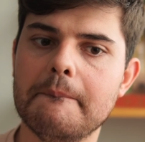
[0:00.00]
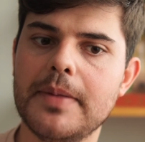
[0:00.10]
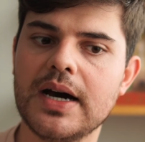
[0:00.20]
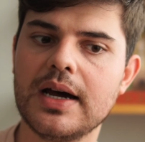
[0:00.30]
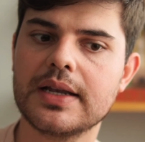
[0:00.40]

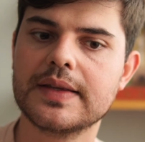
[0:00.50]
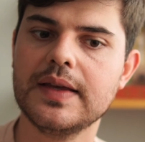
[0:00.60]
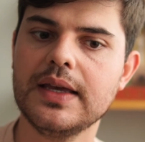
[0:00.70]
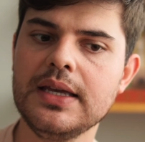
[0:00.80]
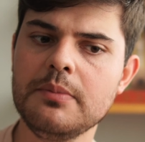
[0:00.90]

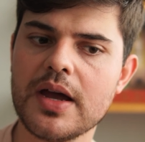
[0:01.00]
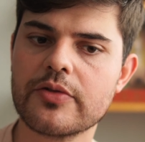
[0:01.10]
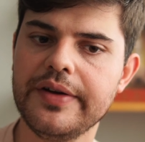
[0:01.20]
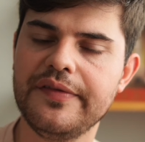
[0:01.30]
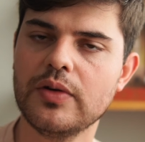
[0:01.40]
But in my
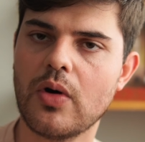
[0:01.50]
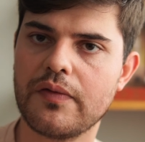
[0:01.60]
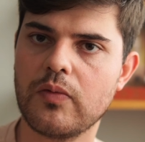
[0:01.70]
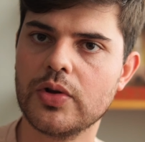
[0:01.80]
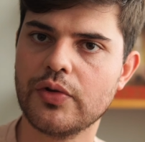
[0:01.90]
review
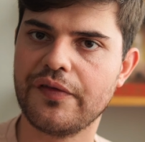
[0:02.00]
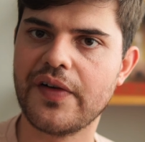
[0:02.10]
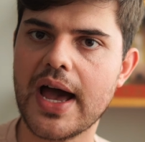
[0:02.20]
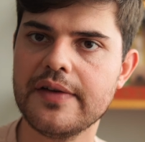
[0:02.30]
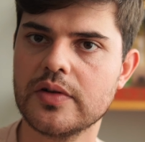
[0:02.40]
of
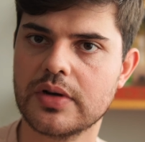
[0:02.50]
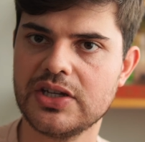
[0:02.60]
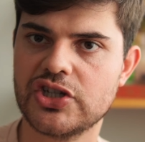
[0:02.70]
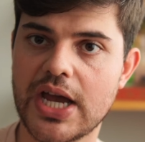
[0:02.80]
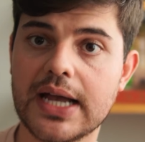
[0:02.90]
105, you
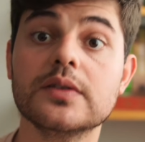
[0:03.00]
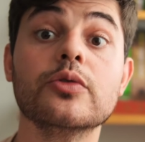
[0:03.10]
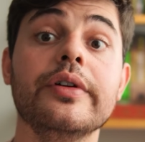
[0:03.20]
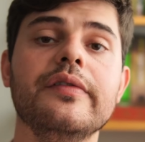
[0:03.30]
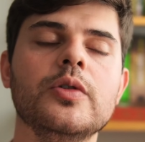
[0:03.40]
can check the
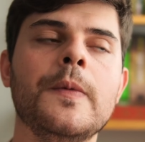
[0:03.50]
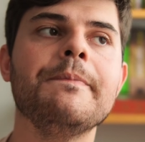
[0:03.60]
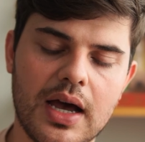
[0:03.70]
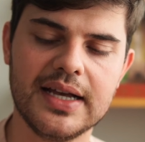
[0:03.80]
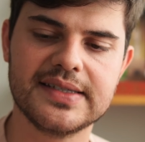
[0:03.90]

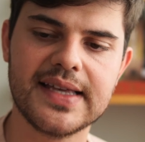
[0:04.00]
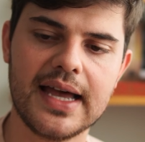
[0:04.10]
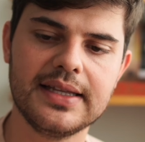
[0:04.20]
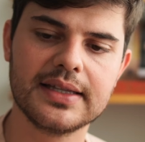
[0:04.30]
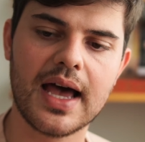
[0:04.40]
review, I
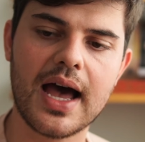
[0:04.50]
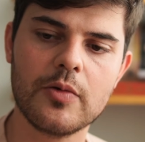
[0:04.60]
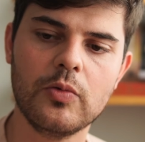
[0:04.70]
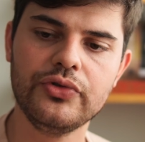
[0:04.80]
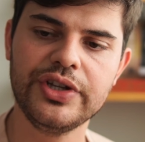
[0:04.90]
said that
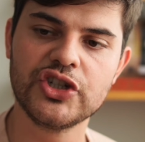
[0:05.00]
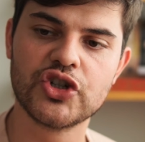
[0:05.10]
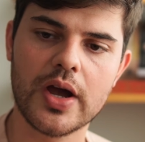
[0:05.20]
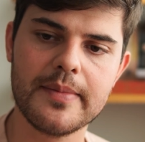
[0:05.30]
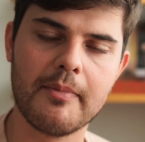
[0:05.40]
I would
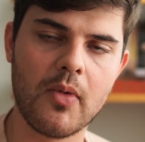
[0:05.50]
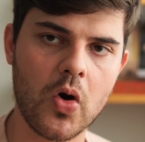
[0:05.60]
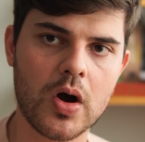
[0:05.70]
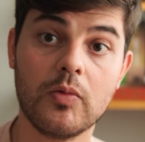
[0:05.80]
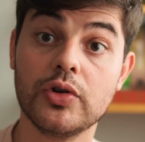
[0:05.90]
enjoy
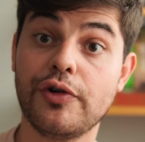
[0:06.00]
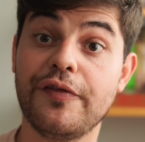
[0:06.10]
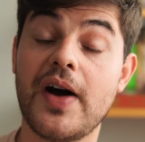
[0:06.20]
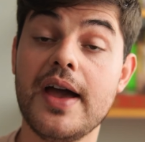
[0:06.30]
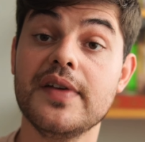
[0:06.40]
more
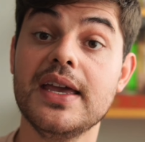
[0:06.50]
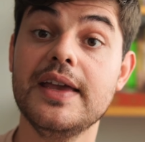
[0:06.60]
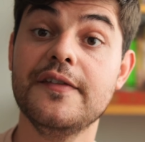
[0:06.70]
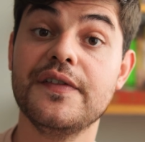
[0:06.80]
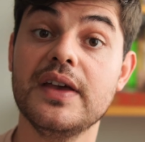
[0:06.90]
105
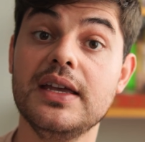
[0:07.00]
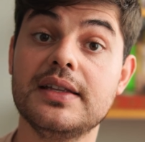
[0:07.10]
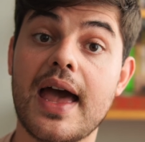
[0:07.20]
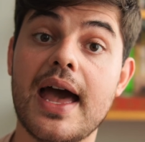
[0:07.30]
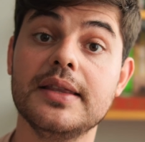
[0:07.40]
if
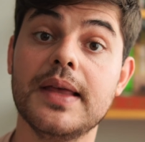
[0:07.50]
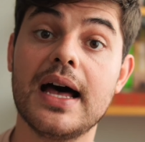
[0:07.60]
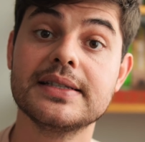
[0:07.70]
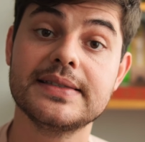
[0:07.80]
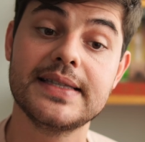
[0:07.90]
it had
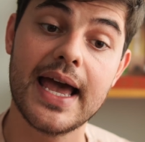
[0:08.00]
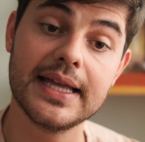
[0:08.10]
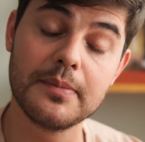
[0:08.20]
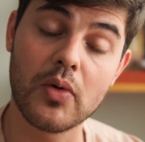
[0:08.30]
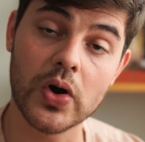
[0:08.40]
a
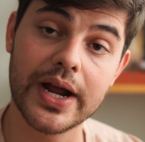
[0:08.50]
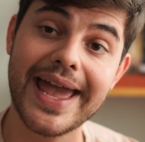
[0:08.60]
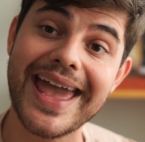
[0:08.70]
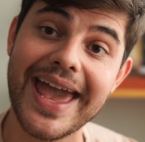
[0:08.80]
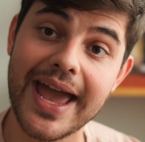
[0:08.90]
tad more
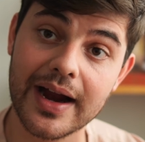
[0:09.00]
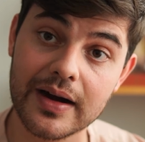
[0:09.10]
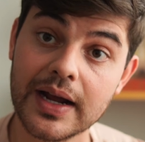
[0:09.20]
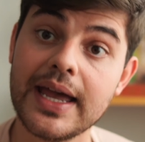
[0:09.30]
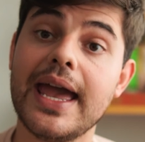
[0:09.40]

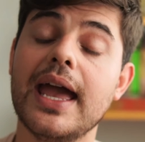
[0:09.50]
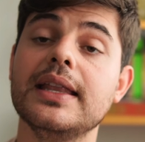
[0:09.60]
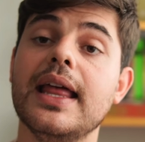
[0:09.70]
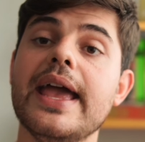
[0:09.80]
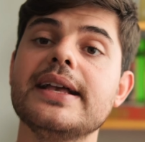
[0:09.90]
air
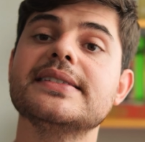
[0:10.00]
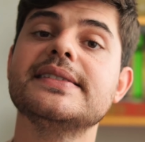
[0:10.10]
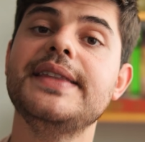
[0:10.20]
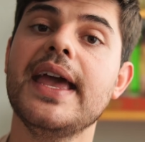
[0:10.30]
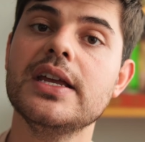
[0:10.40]
and
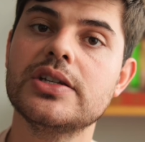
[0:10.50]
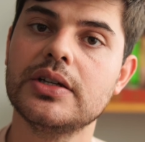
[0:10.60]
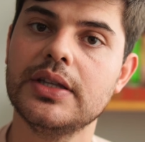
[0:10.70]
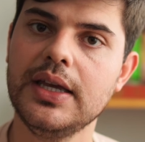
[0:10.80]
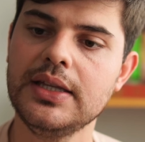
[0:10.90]

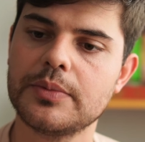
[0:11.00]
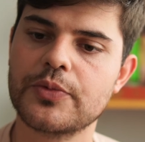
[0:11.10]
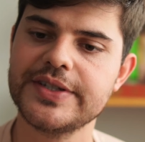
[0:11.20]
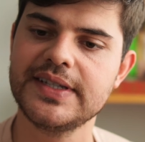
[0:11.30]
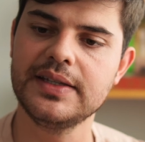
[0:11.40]
extension in the
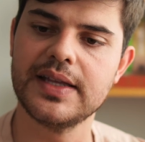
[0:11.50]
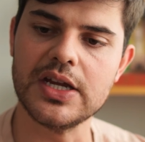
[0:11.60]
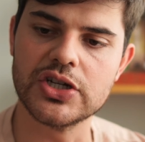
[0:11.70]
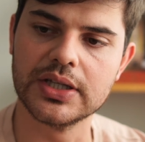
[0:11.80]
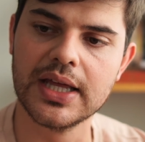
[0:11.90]

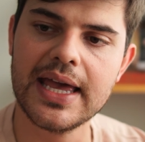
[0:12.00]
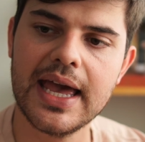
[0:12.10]
presentation.